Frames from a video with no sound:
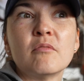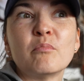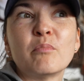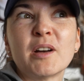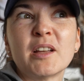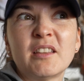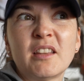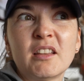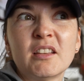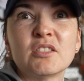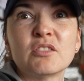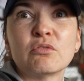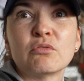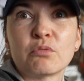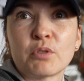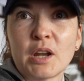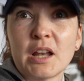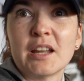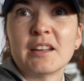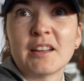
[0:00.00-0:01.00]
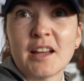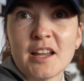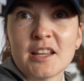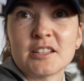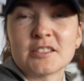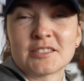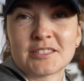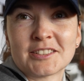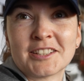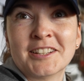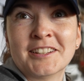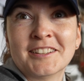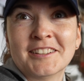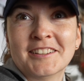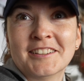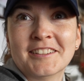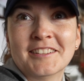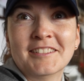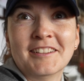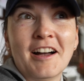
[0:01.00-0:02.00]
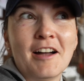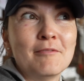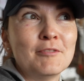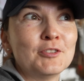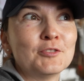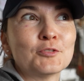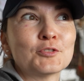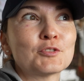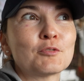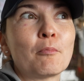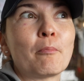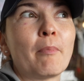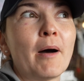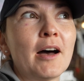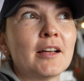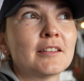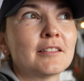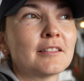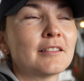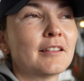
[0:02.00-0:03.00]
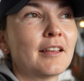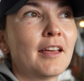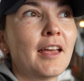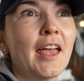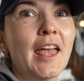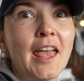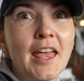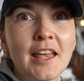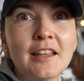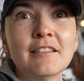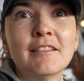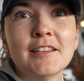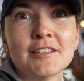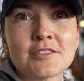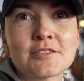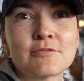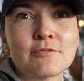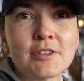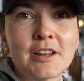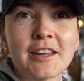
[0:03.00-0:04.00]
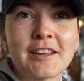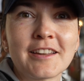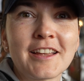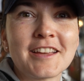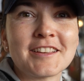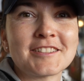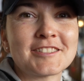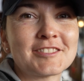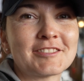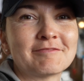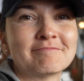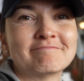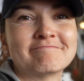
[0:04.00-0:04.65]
But it's really nice. I mean, not so bad, and it's really nice.